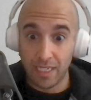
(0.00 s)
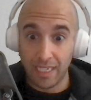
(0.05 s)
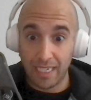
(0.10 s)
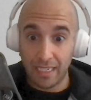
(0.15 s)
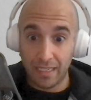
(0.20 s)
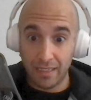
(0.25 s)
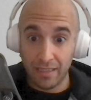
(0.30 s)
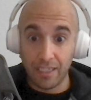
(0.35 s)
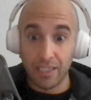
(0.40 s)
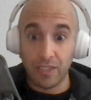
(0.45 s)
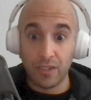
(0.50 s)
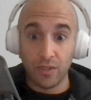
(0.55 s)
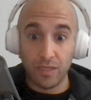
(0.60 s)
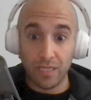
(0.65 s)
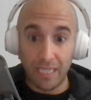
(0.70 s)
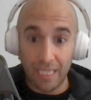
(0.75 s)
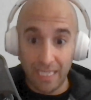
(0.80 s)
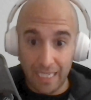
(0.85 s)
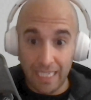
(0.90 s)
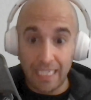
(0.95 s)
Like
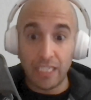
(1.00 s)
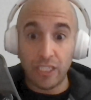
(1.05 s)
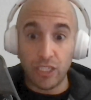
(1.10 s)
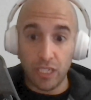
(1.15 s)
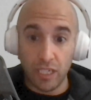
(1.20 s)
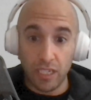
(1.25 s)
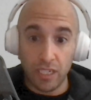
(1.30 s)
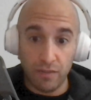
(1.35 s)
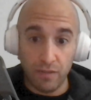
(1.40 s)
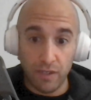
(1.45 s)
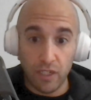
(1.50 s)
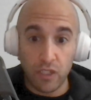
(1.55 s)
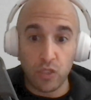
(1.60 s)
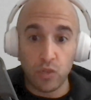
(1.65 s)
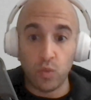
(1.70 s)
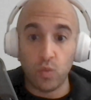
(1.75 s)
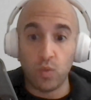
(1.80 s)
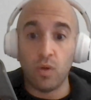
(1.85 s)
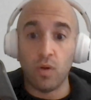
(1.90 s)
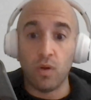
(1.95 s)
literally each
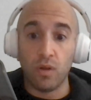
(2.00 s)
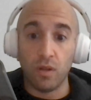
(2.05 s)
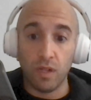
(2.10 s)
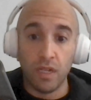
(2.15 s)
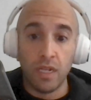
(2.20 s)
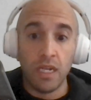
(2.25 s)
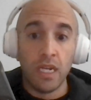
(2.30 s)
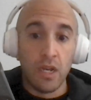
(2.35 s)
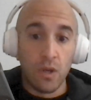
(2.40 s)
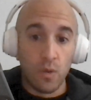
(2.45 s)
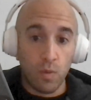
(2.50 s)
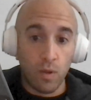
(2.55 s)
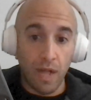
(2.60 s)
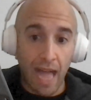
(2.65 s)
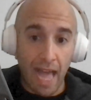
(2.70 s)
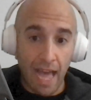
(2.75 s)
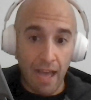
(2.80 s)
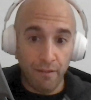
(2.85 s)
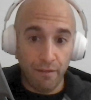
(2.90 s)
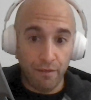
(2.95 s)
individual will
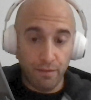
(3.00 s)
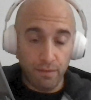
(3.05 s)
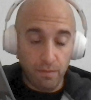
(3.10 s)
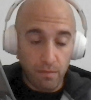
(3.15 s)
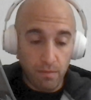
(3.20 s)
have